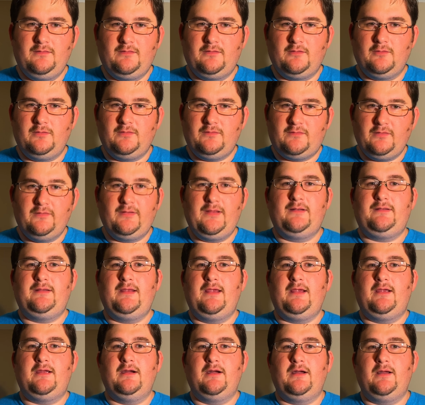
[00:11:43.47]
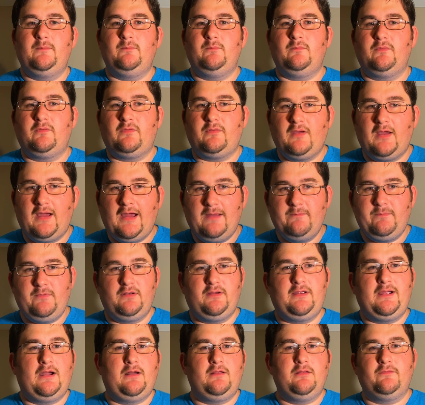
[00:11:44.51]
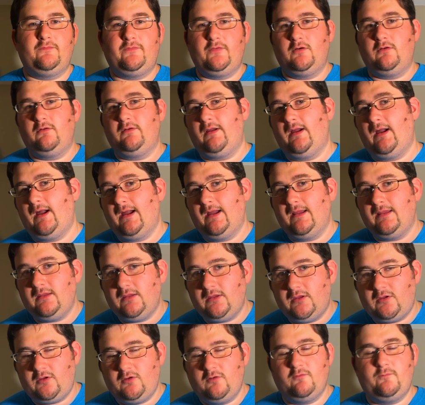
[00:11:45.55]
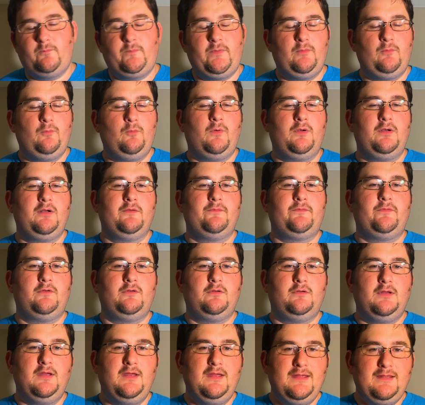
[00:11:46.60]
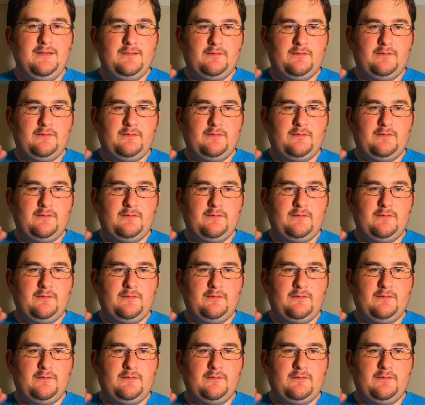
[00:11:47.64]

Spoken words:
So until that day comes, I've been Kyle the Phone Guy. You've been wonderful.